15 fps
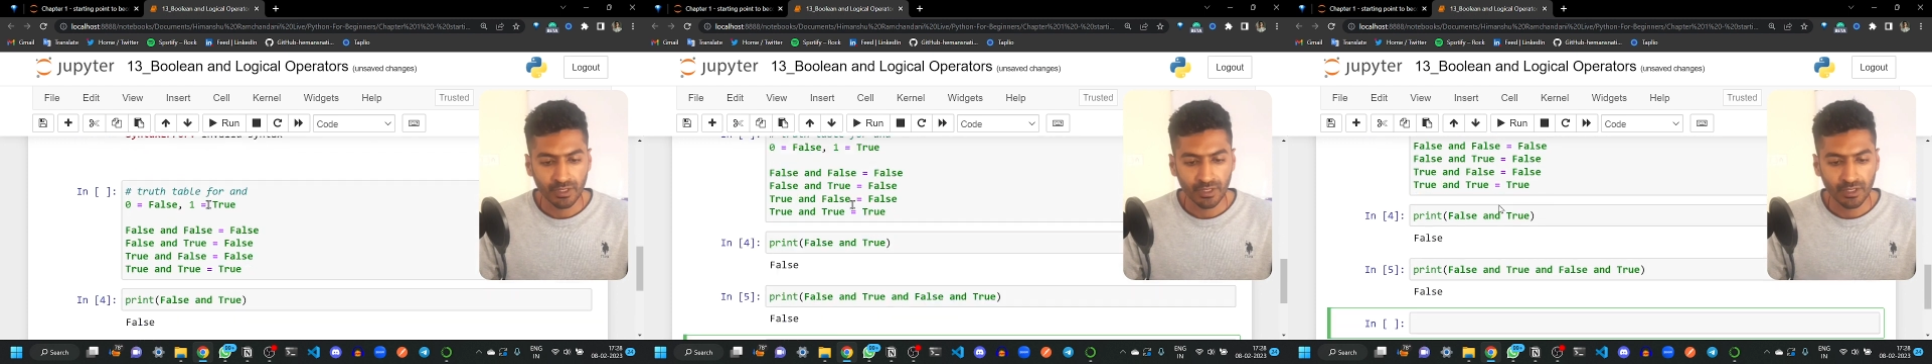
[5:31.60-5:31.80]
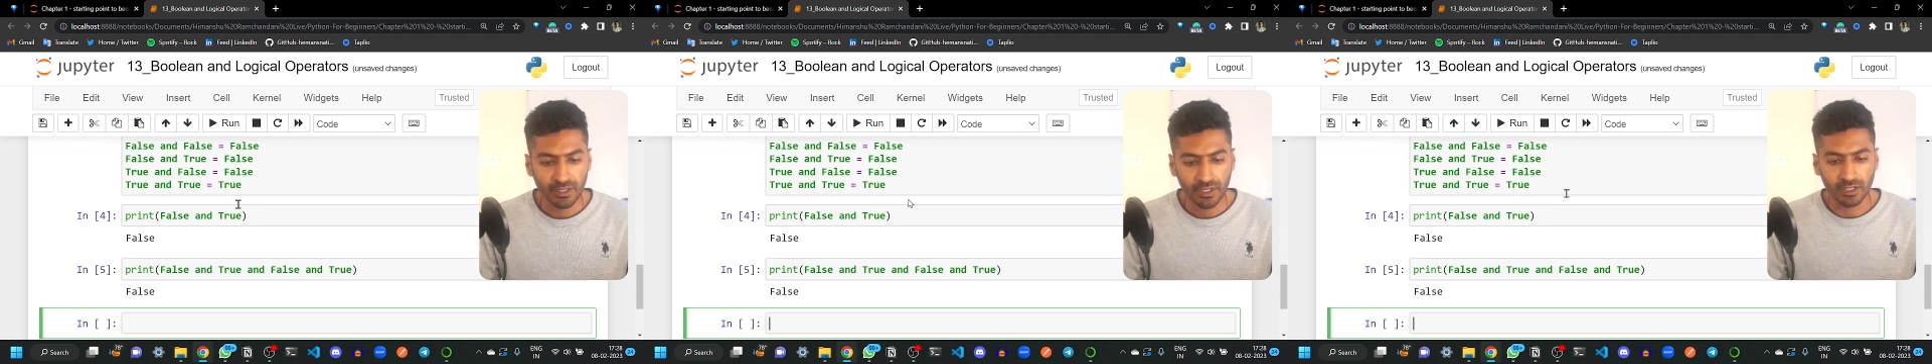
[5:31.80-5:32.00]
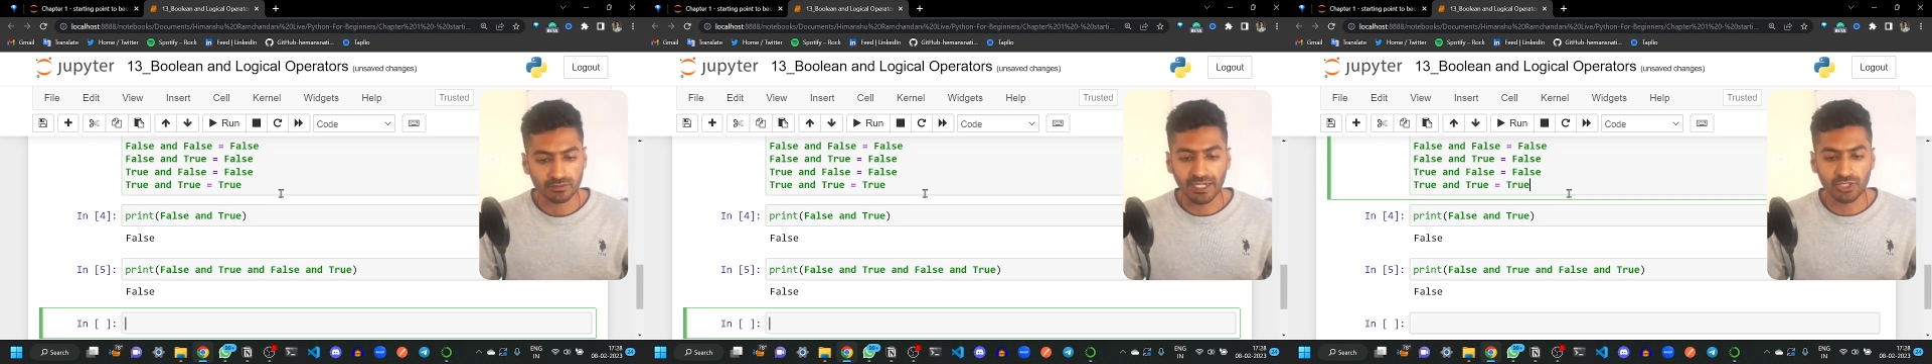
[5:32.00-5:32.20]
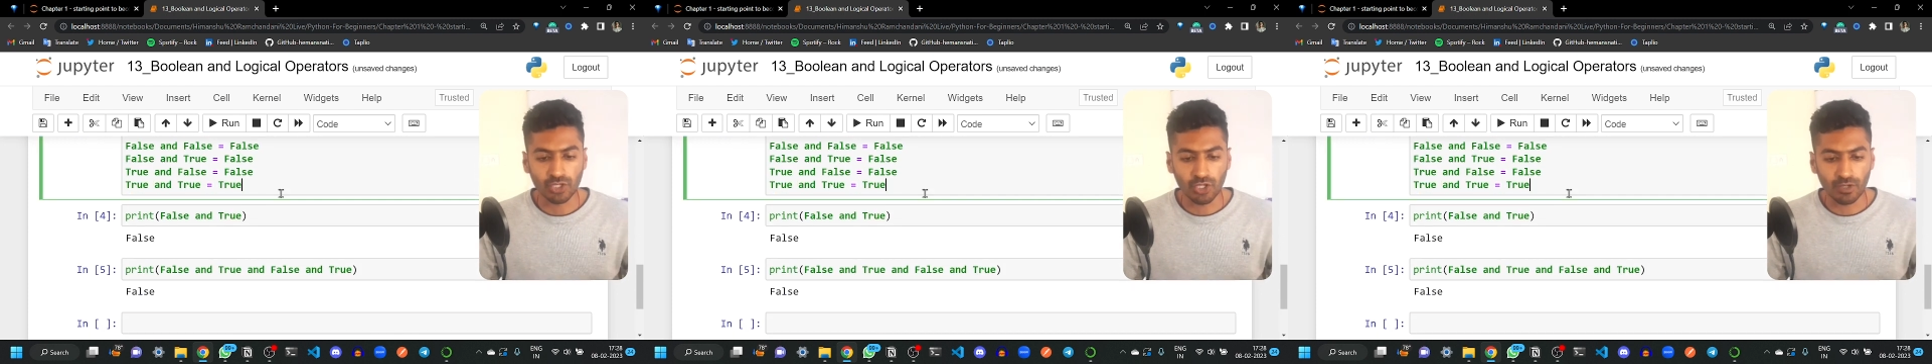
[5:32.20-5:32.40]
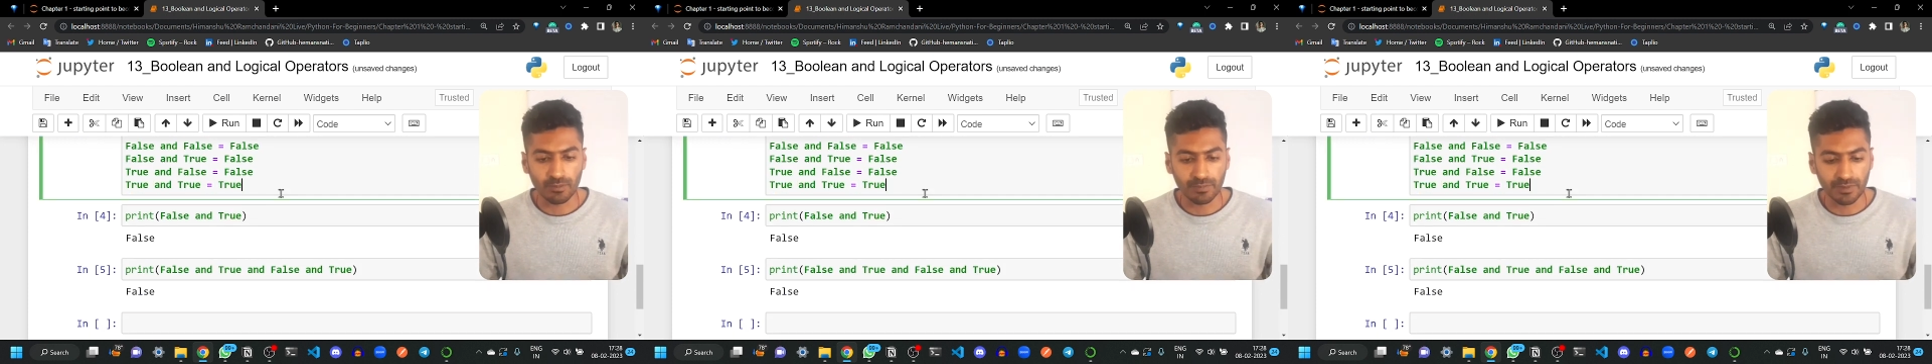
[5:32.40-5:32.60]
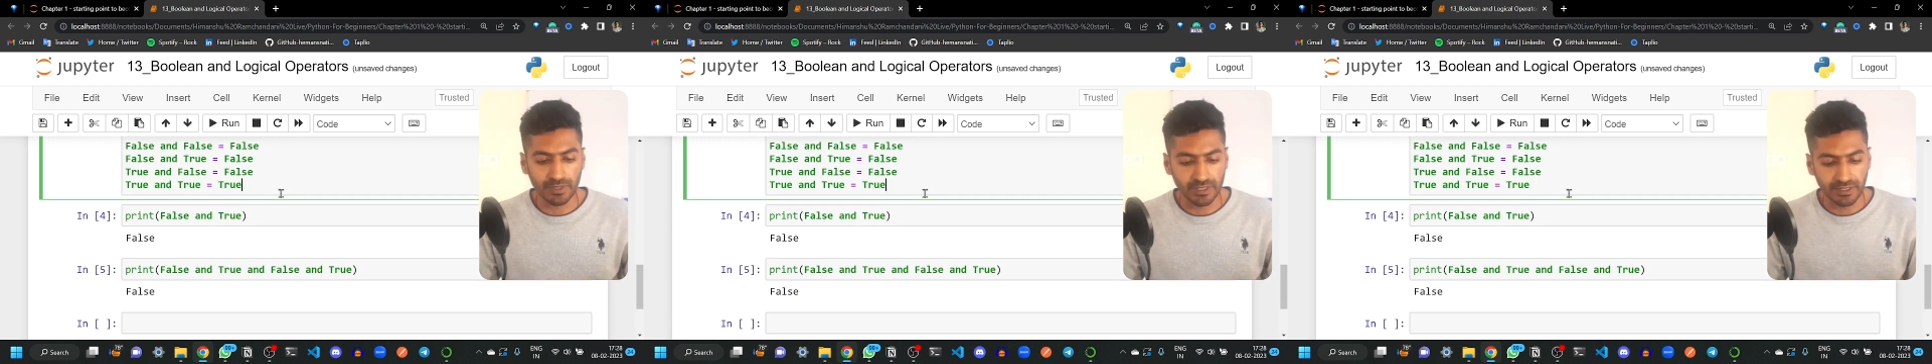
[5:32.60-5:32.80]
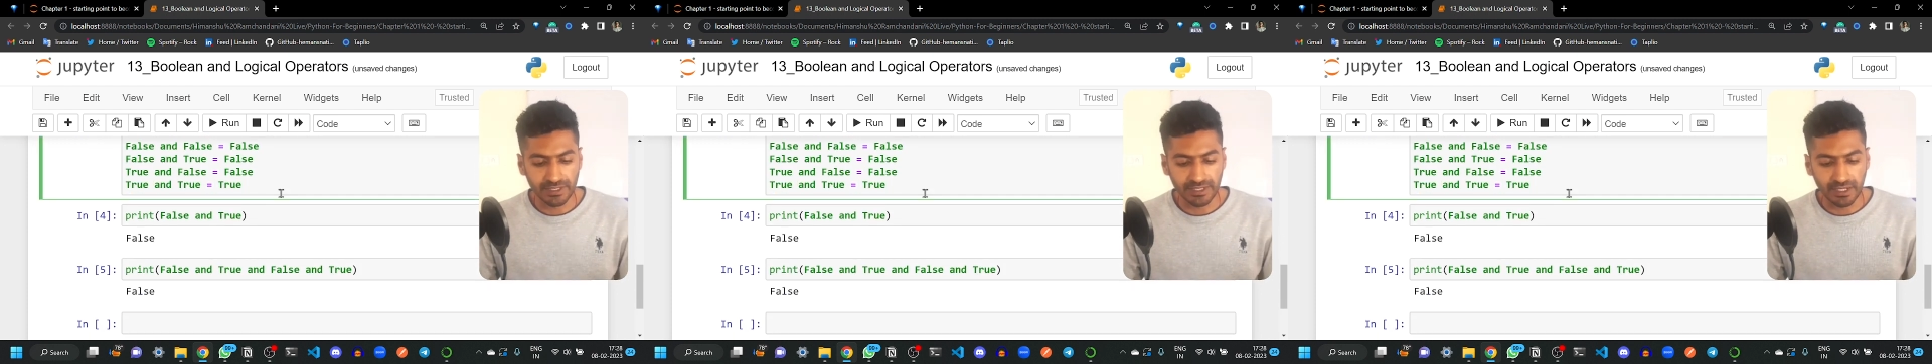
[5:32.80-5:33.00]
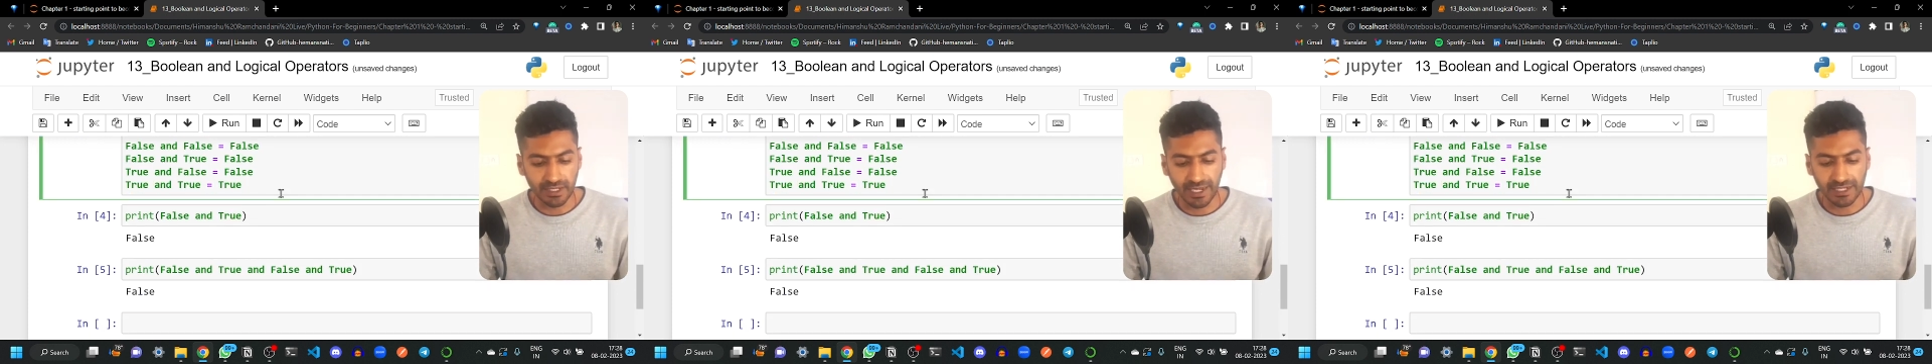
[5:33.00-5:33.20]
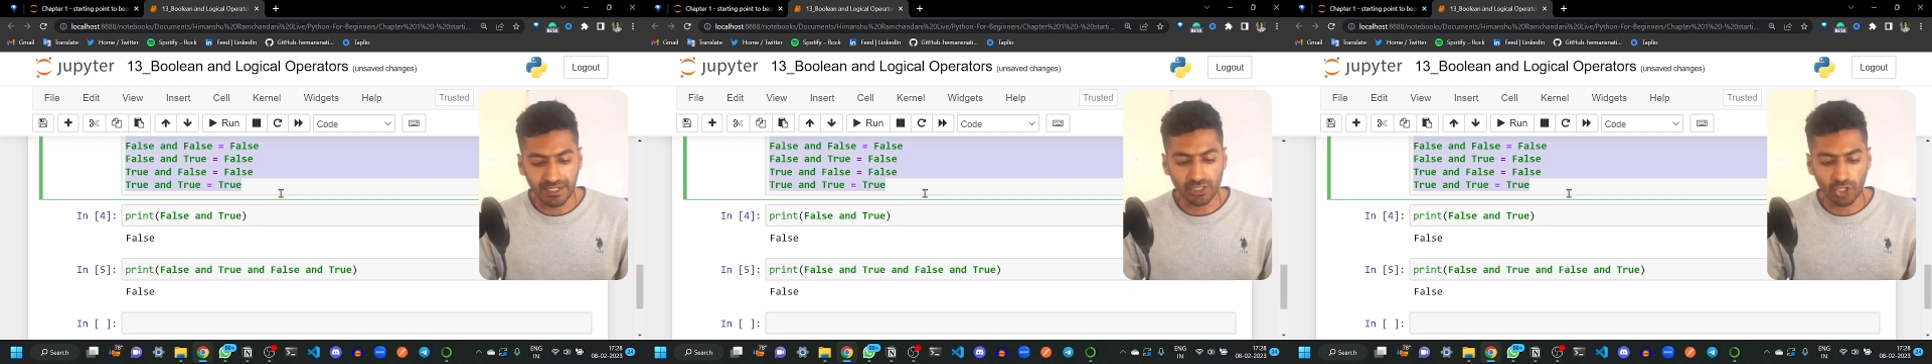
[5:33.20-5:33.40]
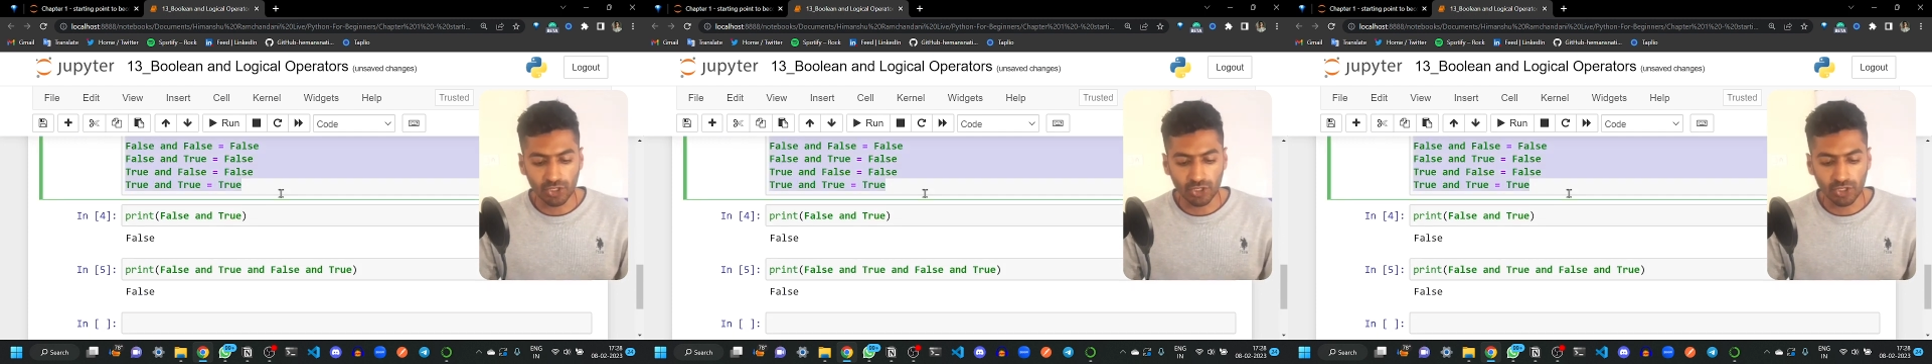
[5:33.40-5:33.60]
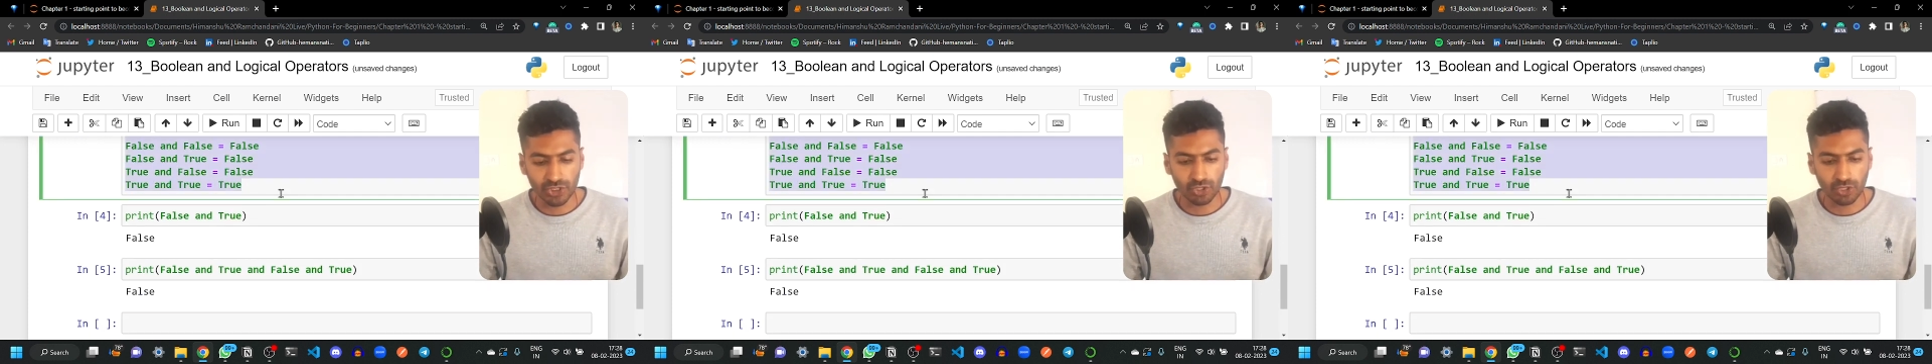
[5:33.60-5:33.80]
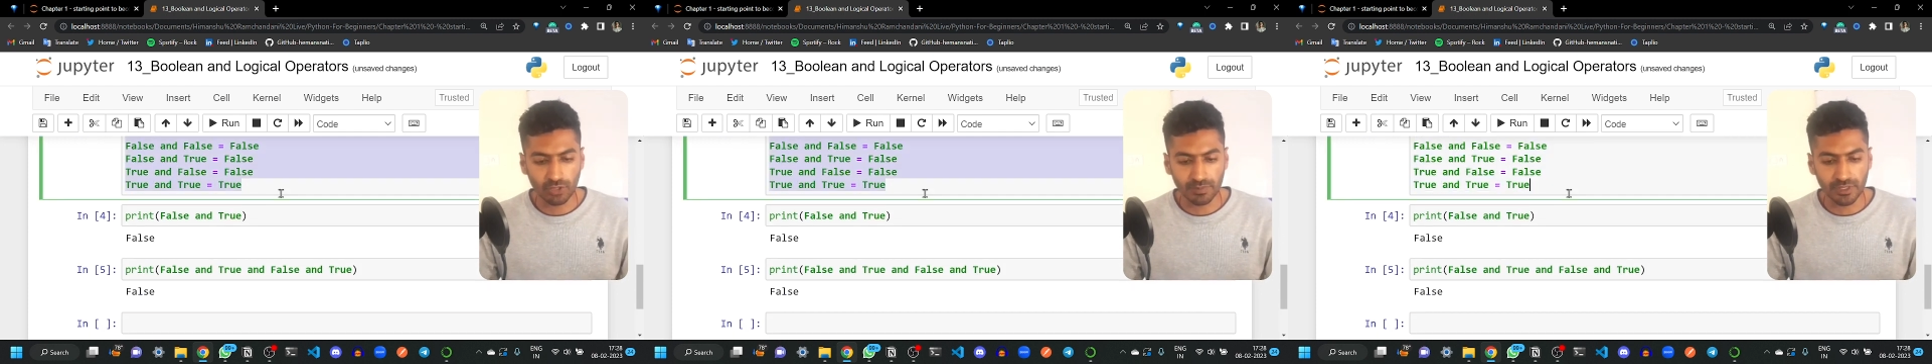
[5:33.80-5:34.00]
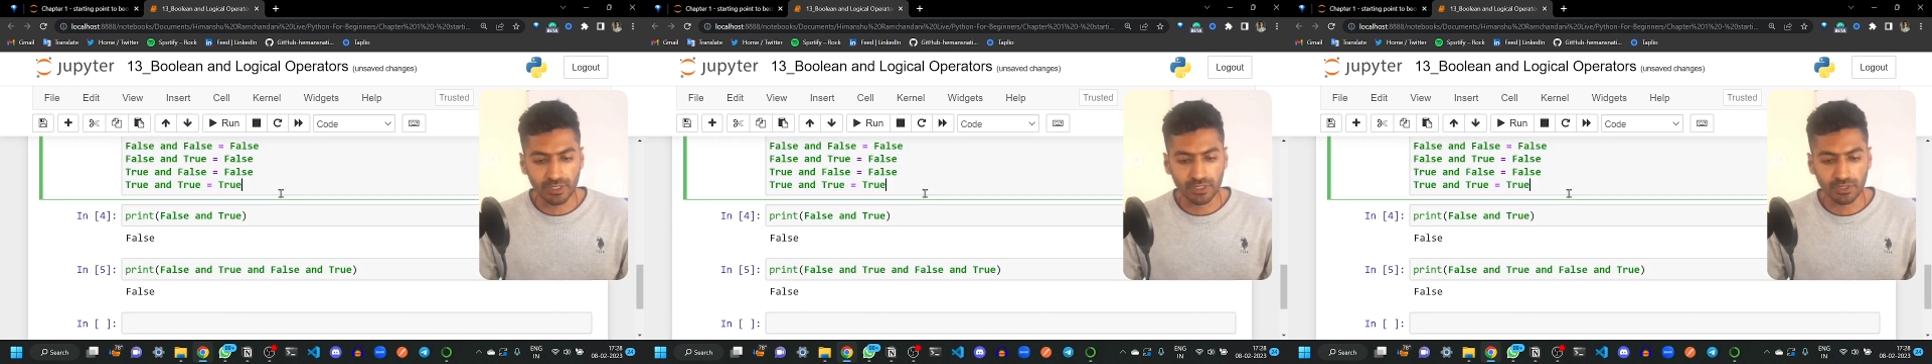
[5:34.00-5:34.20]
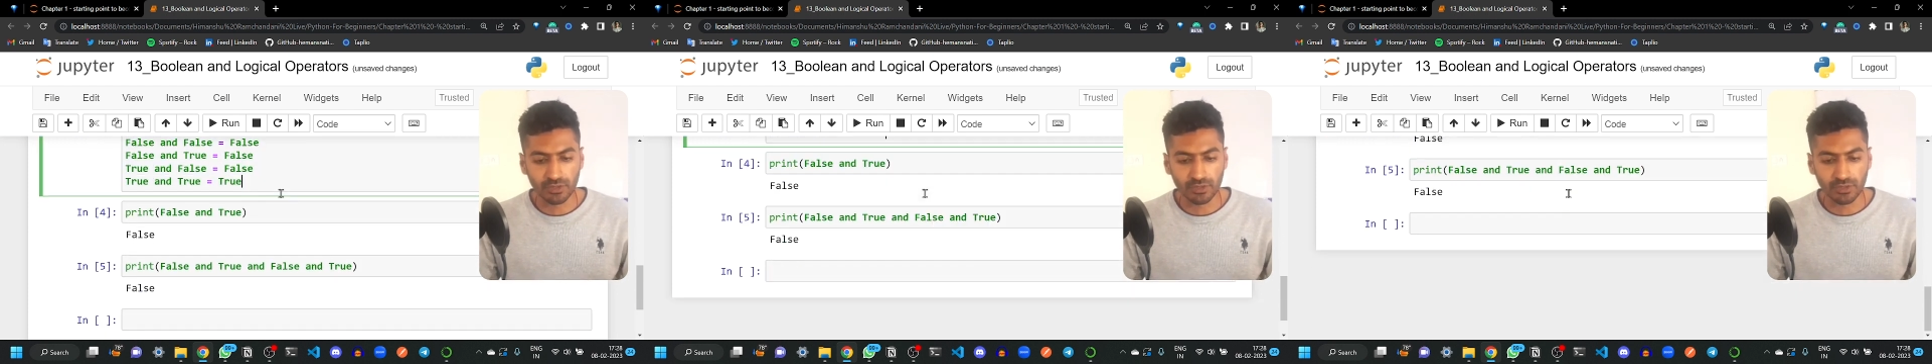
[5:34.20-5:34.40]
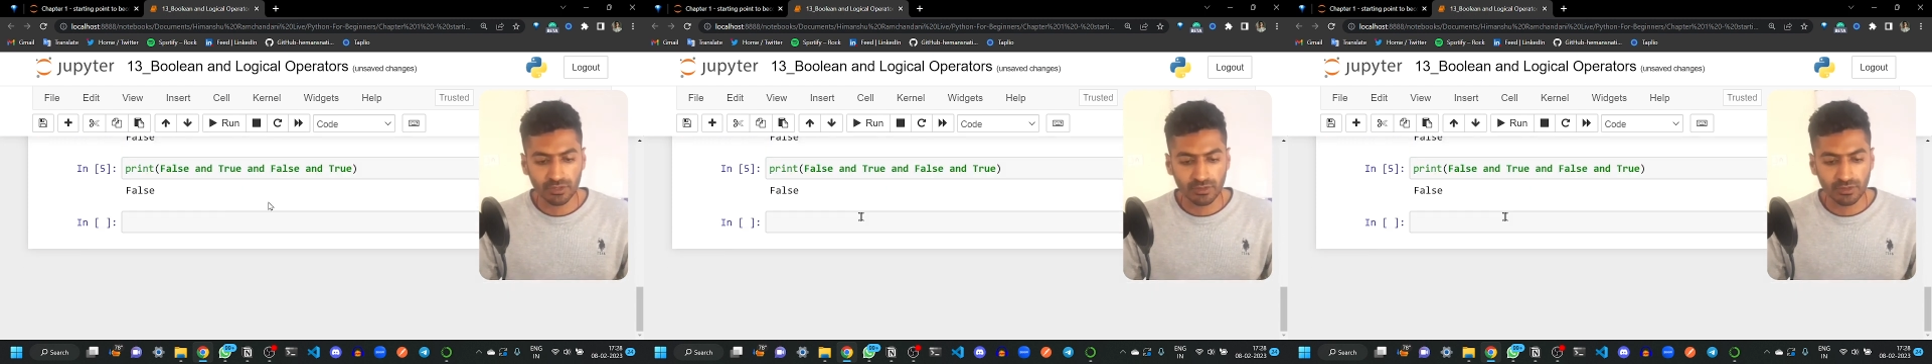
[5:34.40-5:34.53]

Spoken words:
and operator and logical operator work.